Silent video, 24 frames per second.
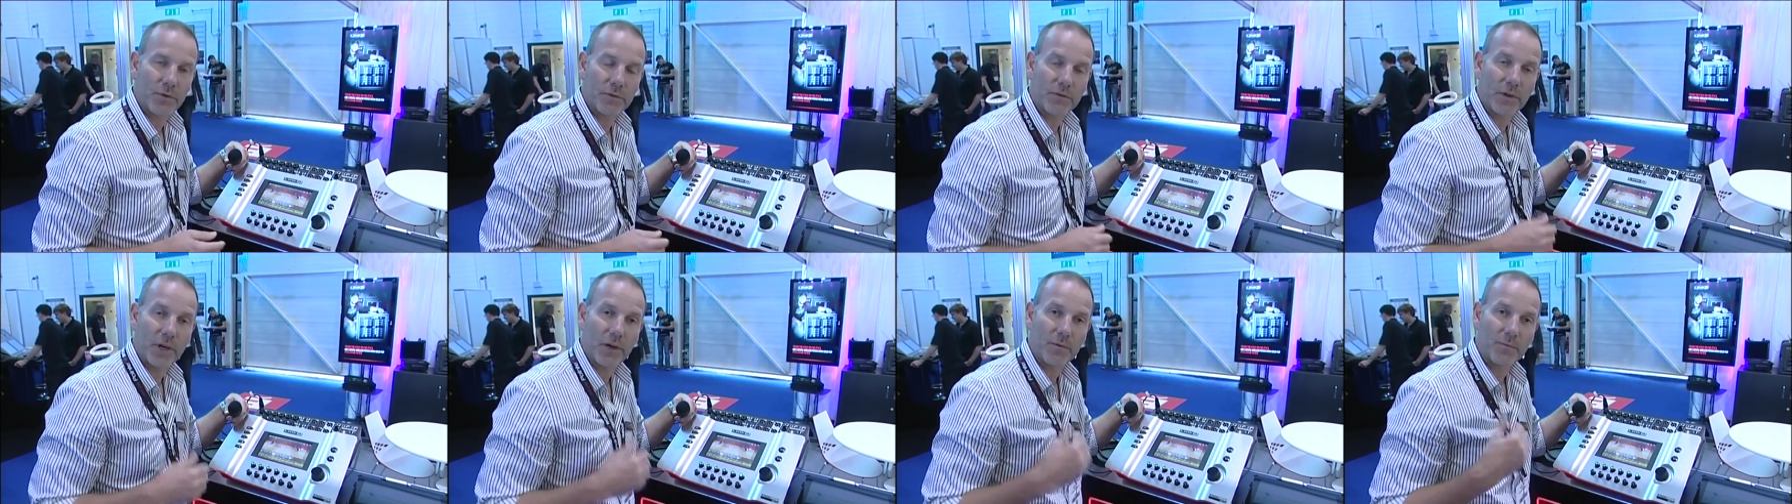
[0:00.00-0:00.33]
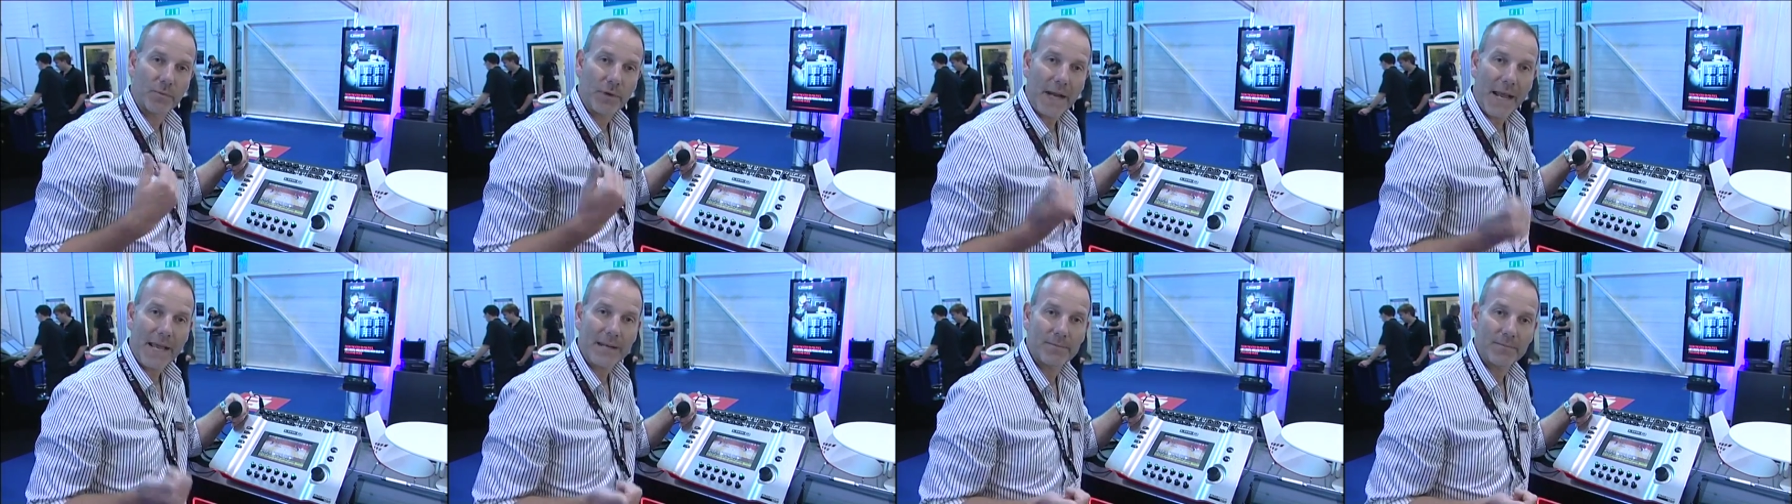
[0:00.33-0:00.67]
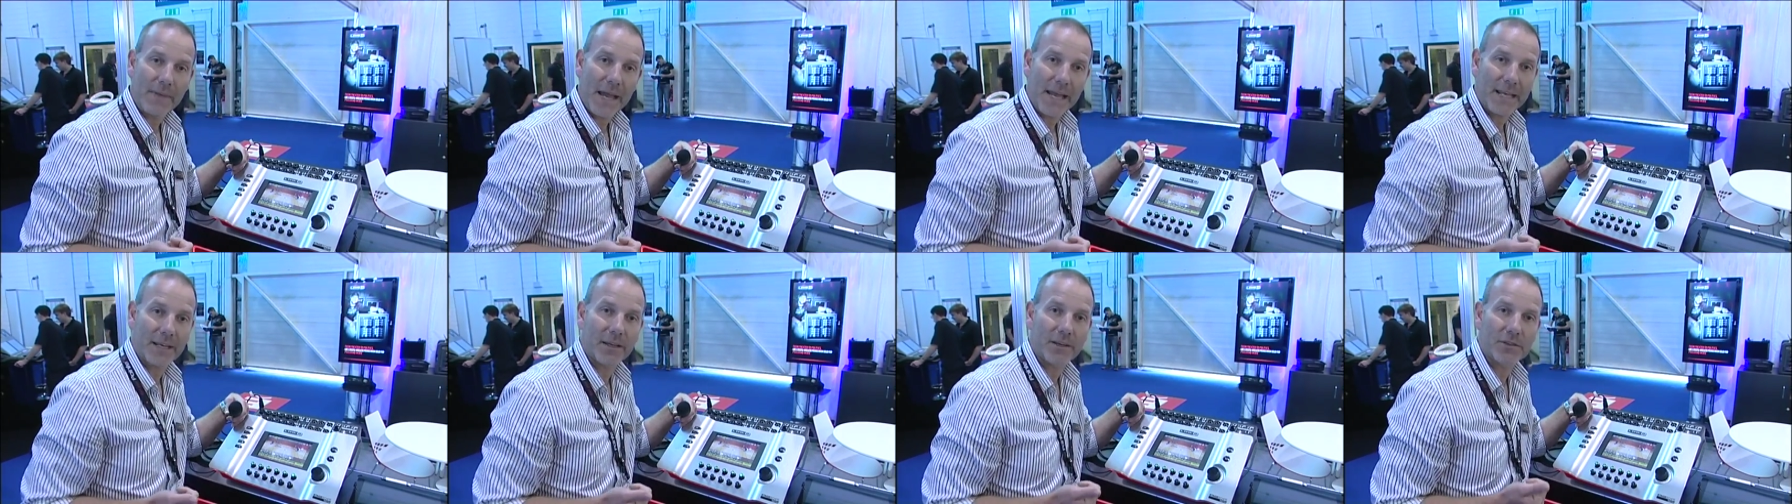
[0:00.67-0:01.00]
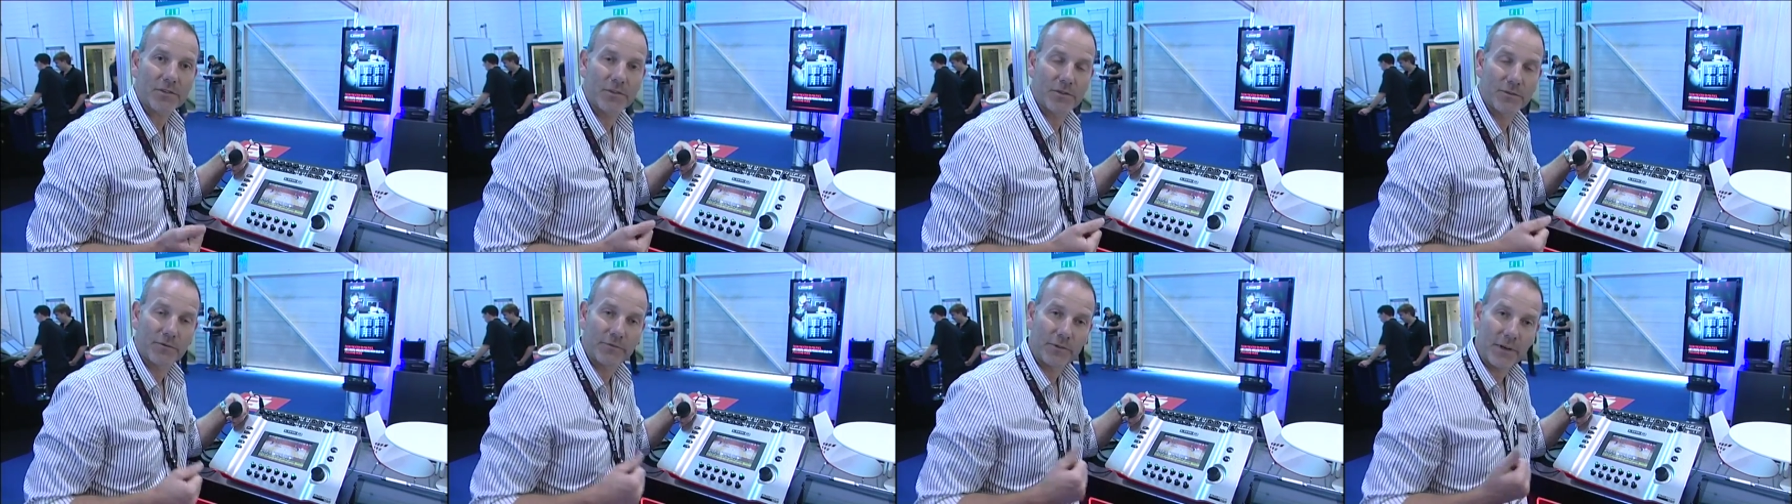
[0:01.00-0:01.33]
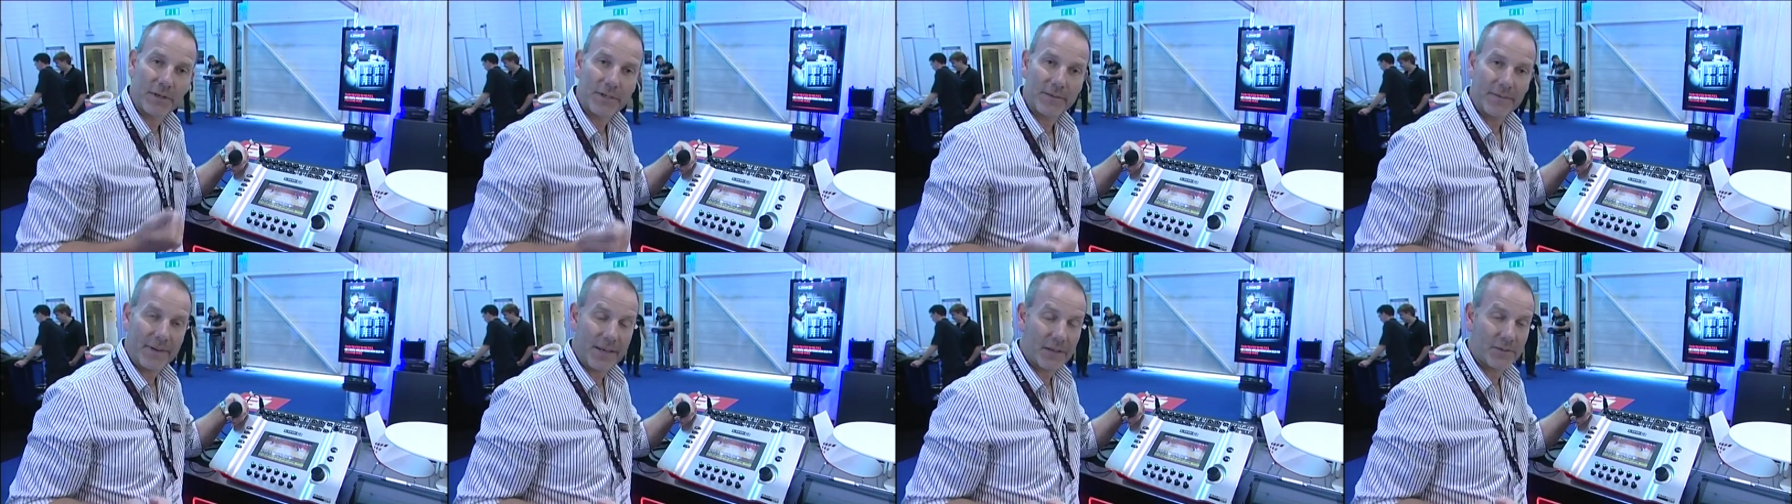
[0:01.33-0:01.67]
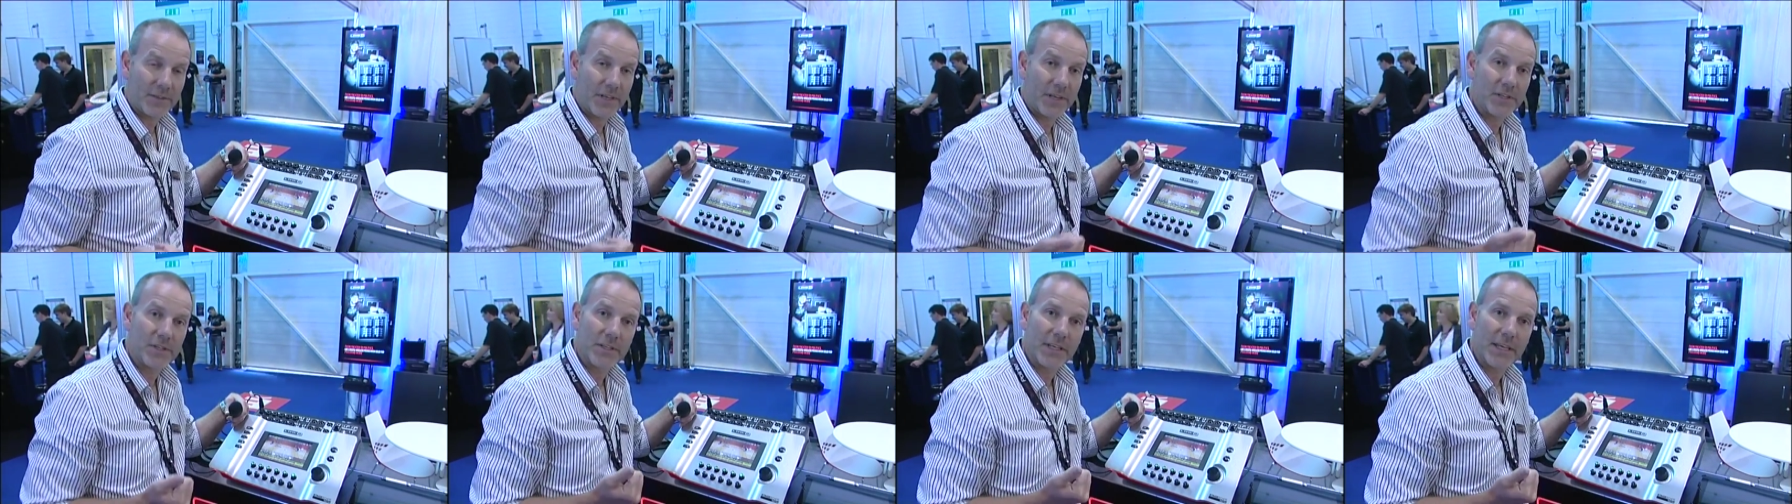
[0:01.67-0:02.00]
We've got Brad Madix, who's front of
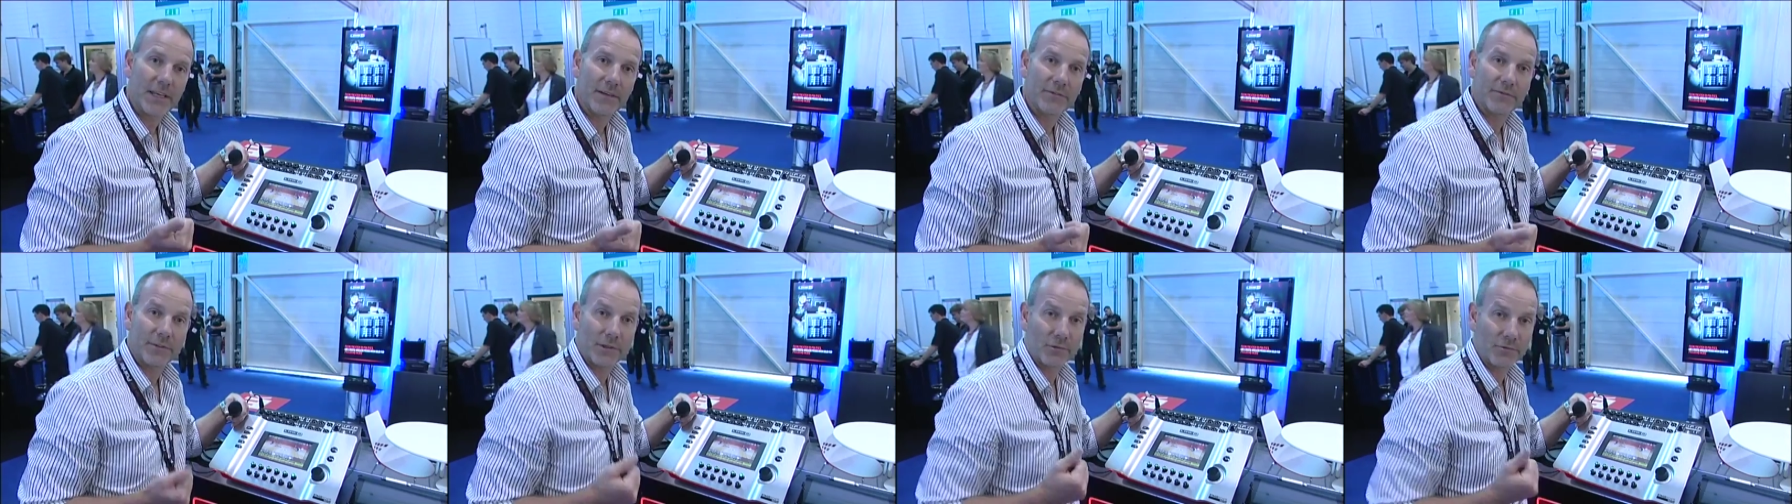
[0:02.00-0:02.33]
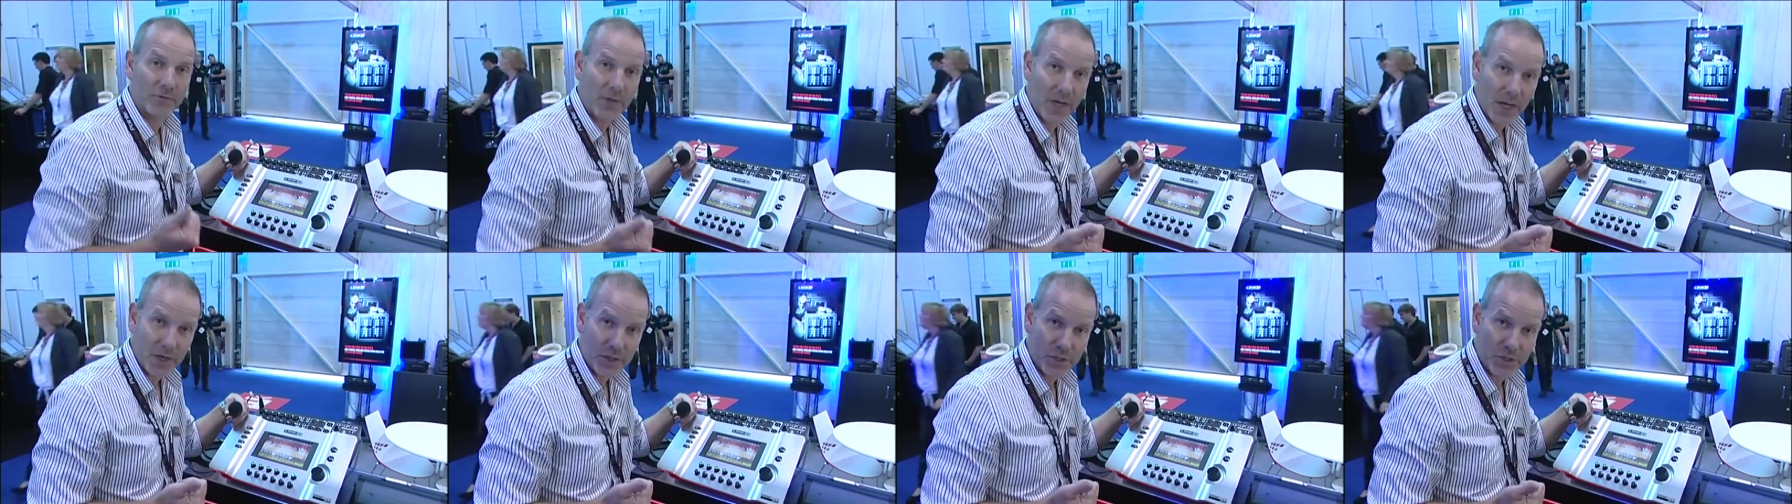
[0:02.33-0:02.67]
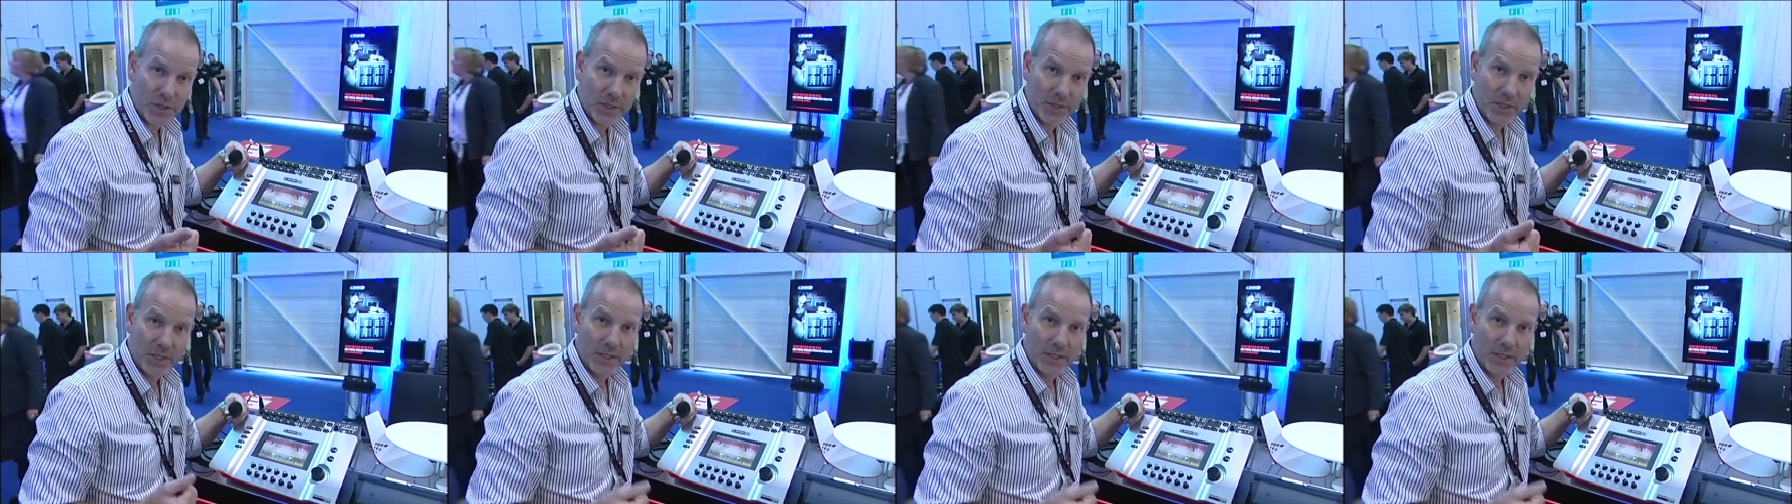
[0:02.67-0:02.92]
house engineer for Rush.